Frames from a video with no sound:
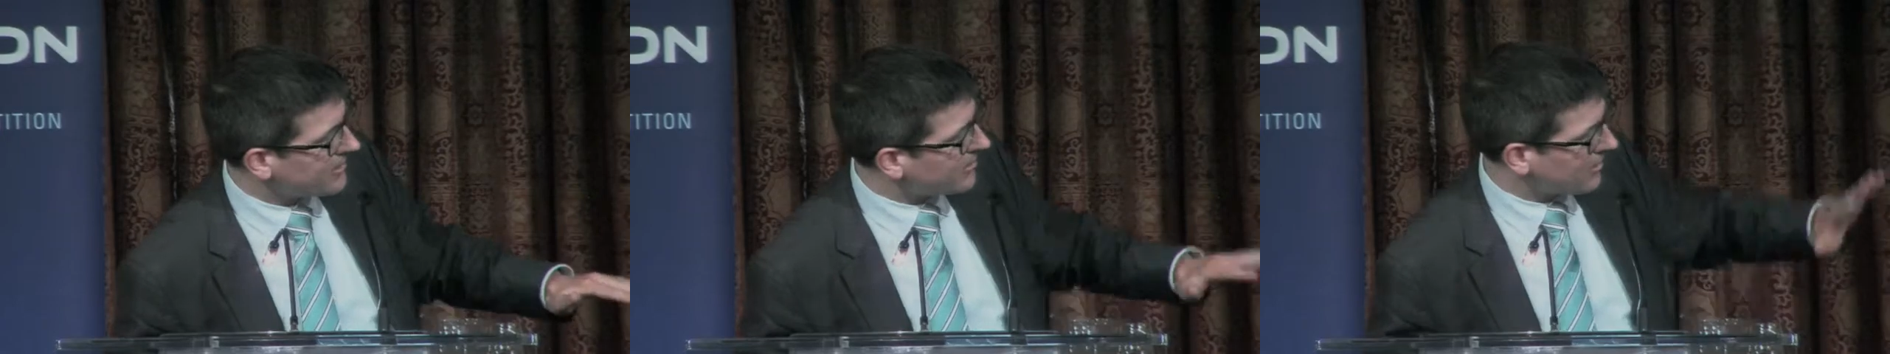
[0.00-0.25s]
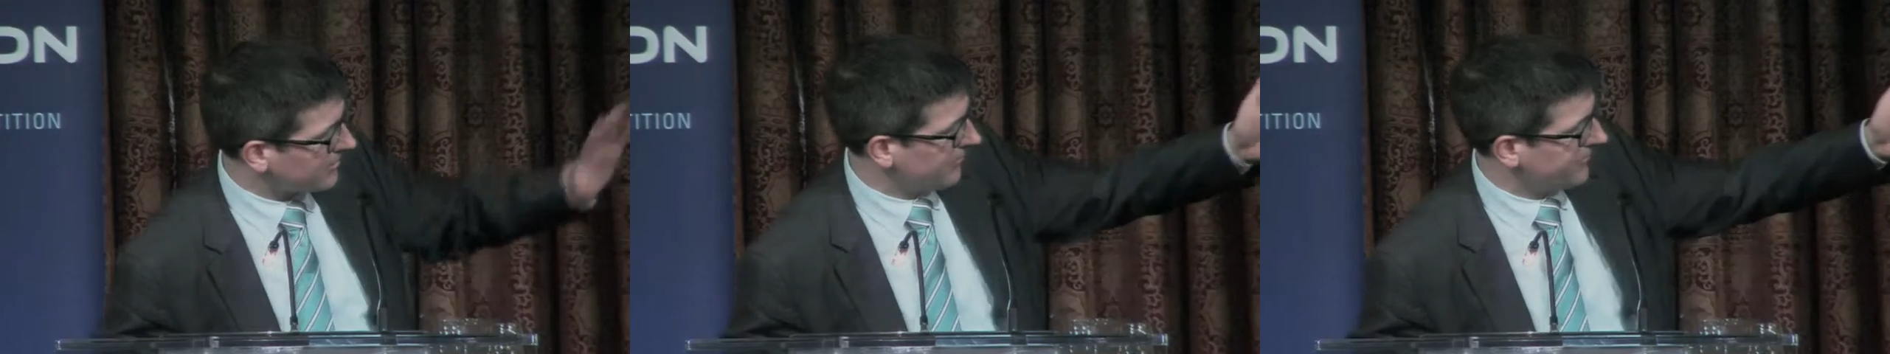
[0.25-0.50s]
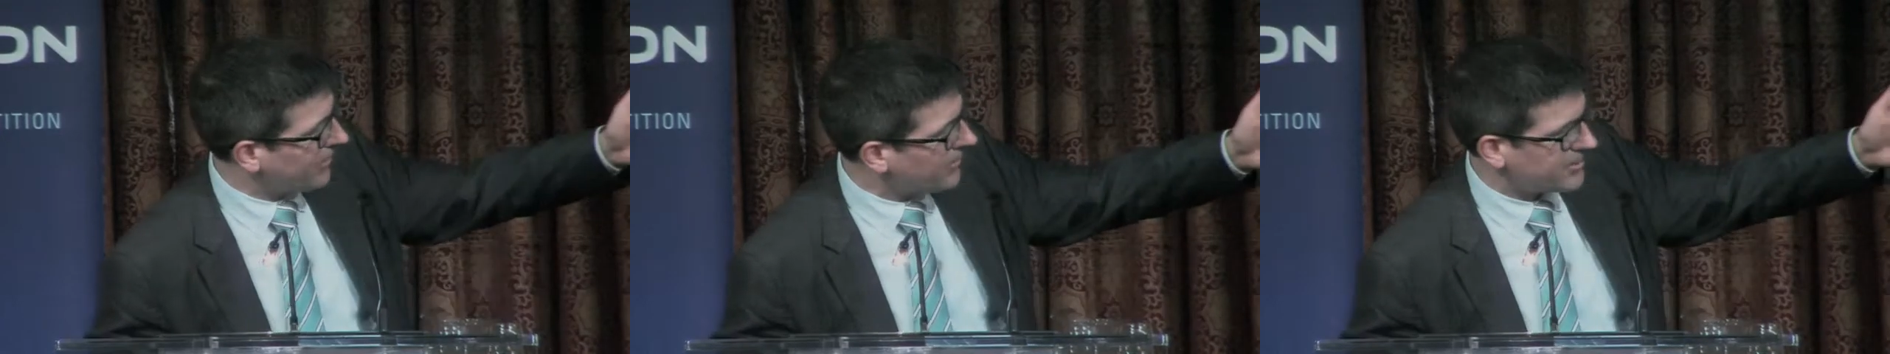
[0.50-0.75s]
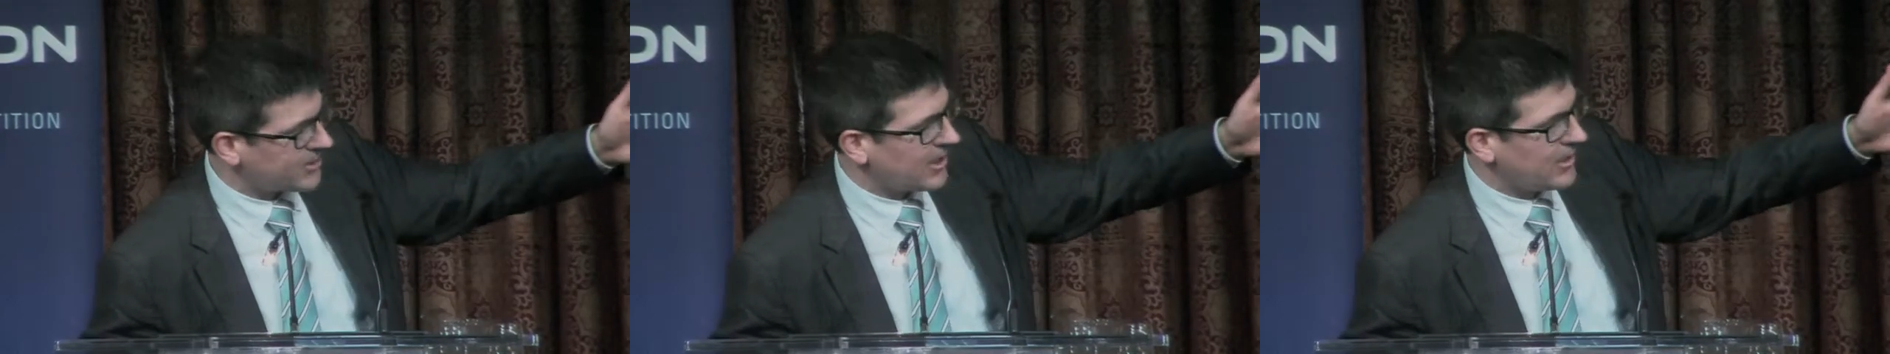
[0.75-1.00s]
also very
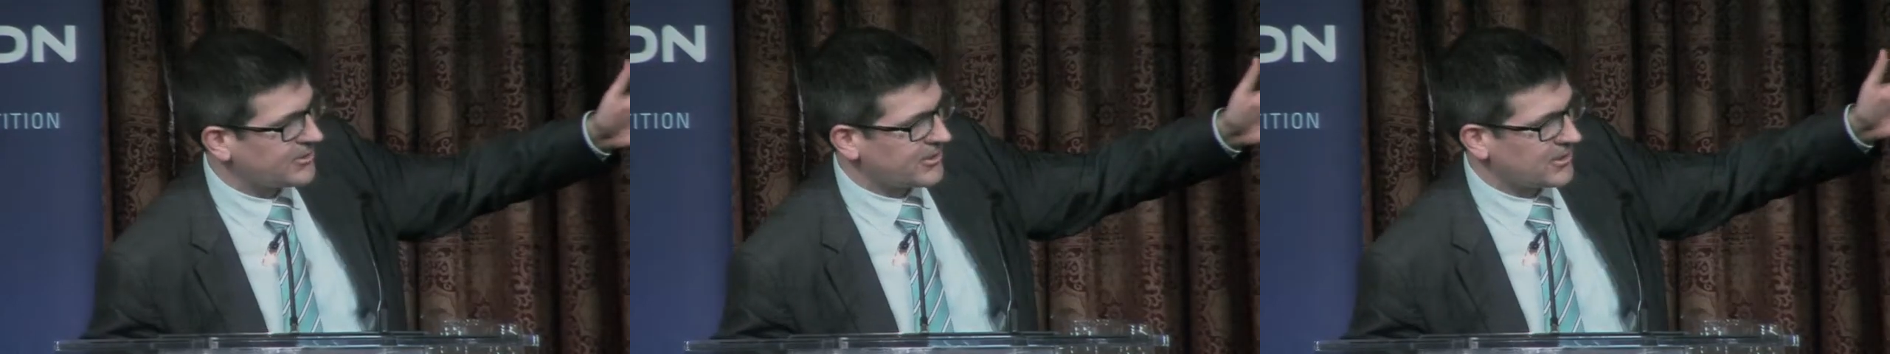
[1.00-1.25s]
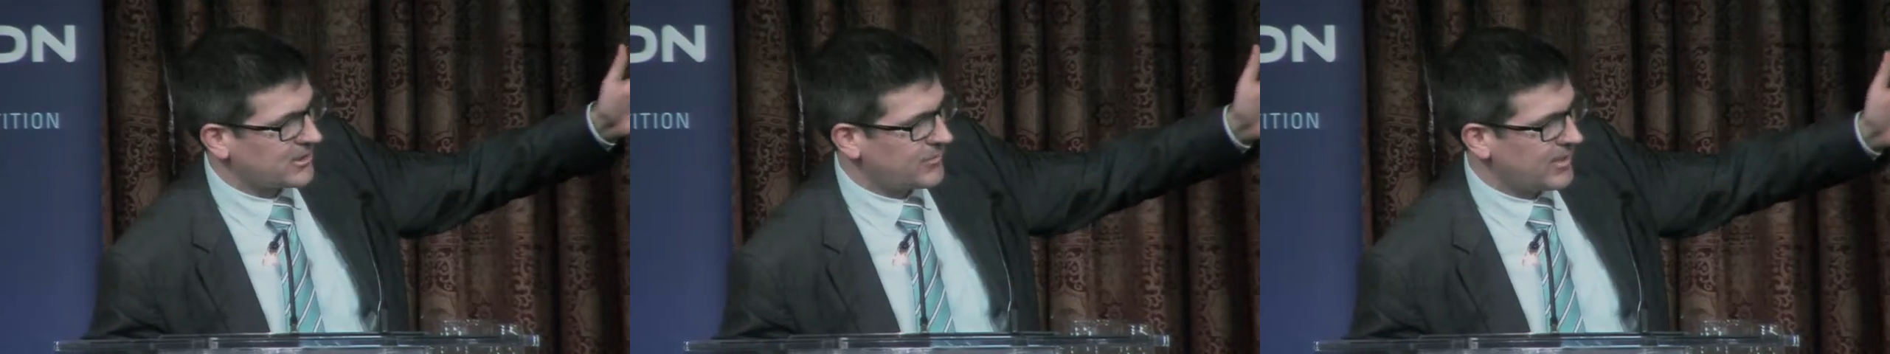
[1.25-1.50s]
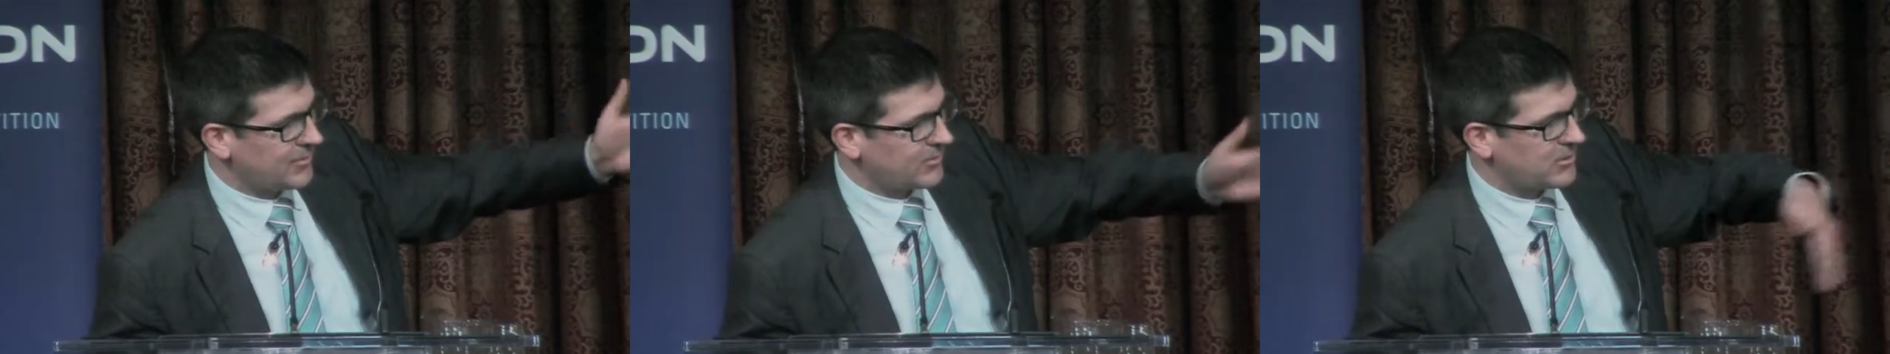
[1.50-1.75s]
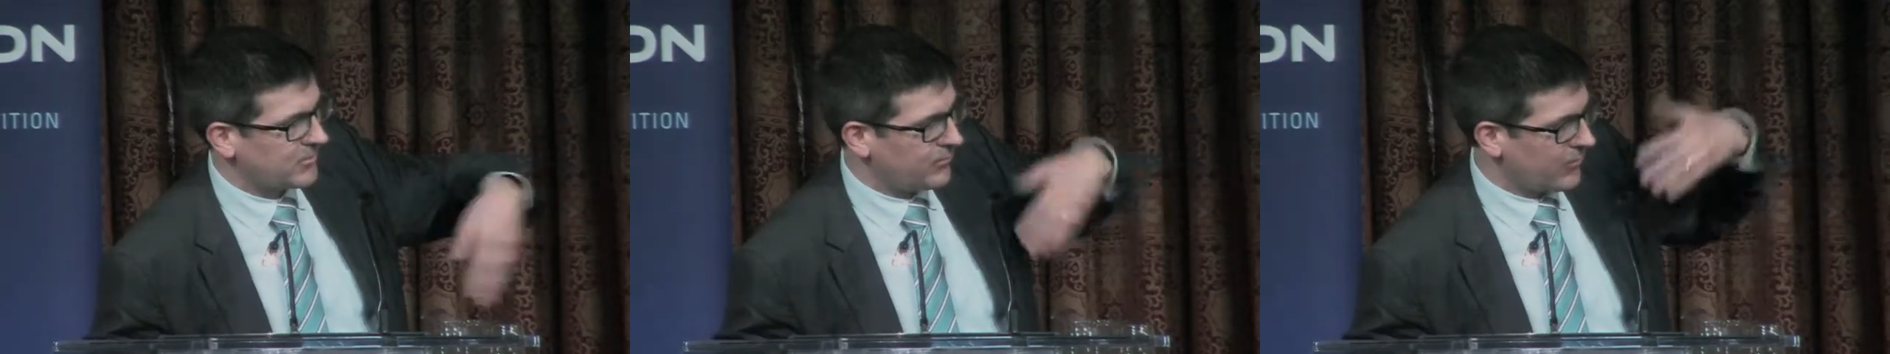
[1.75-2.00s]
challenging to be able
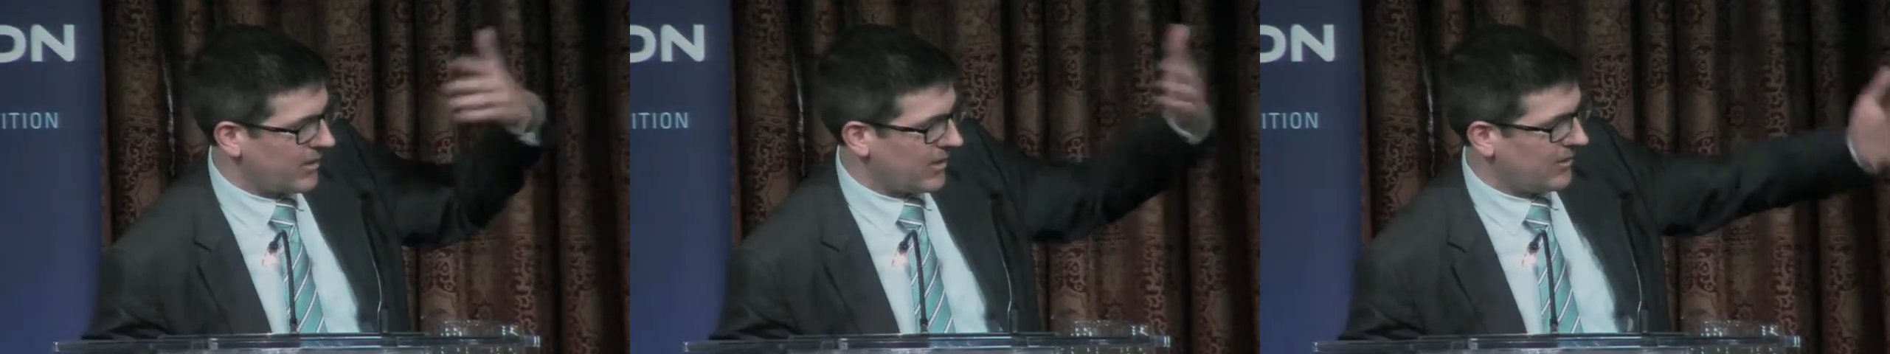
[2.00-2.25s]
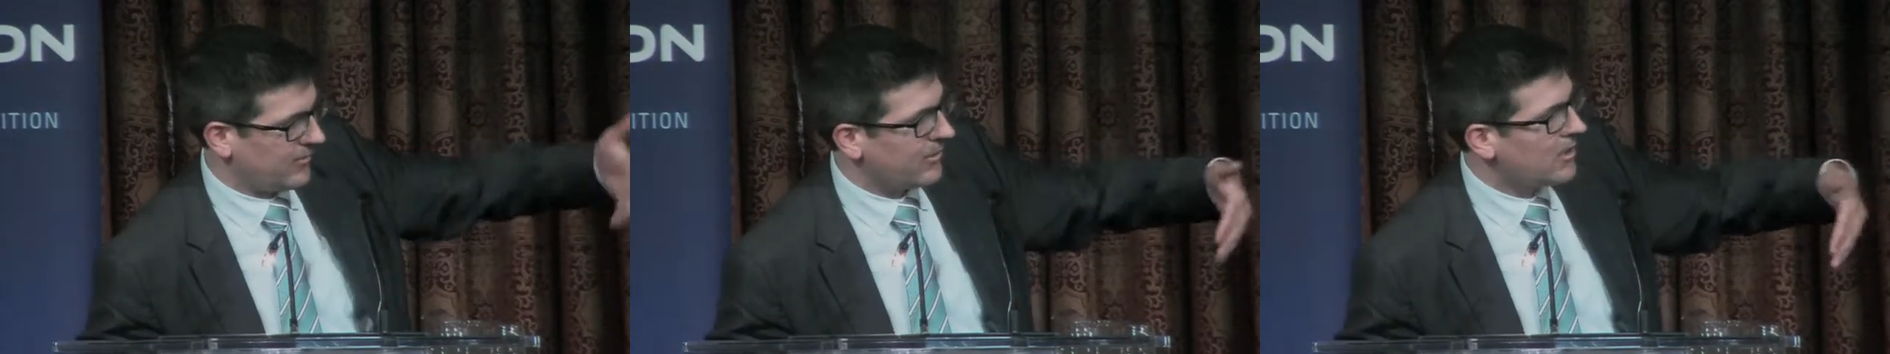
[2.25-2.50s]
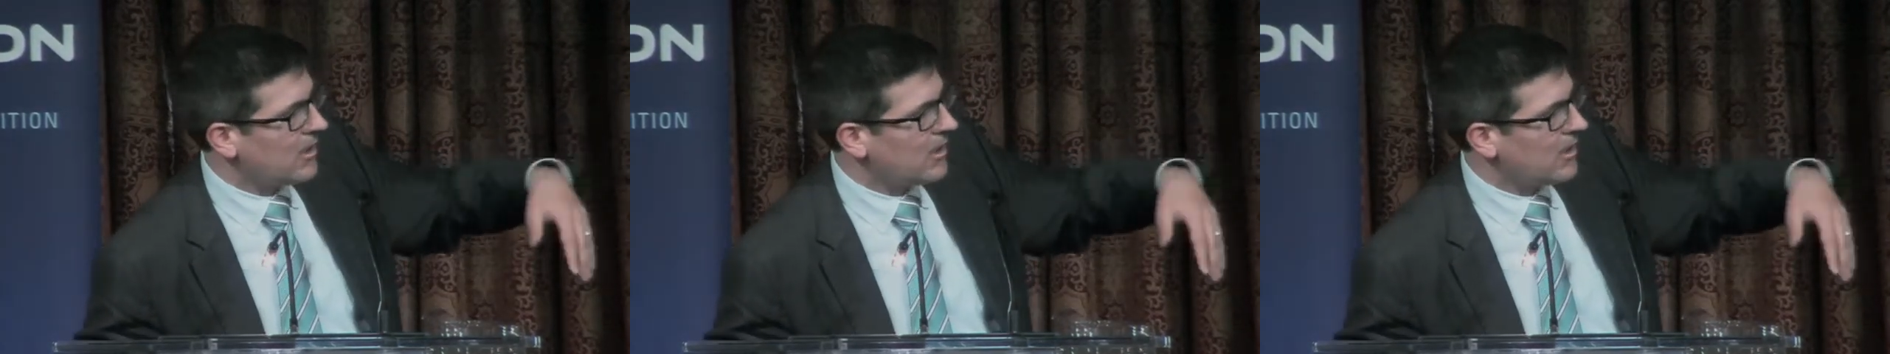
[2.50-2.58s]
to bid out